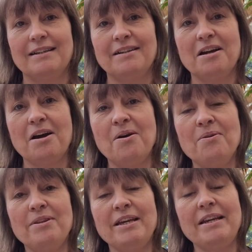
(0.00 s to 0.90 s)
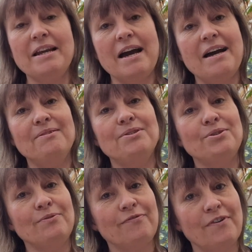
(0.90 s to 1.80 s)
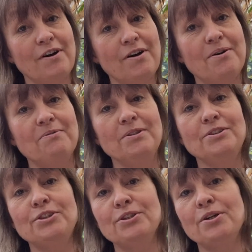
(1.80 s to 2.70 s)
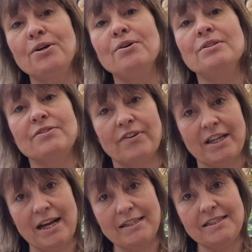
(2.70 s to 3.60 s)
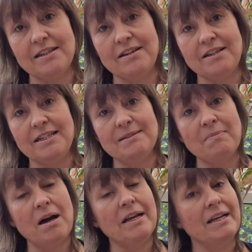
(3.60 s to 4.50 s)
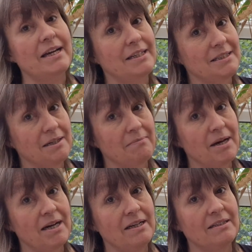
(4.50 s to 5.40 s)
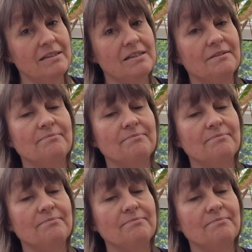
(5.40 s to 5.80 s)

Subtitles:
Go thee now to foreign shores, for that son is my next command."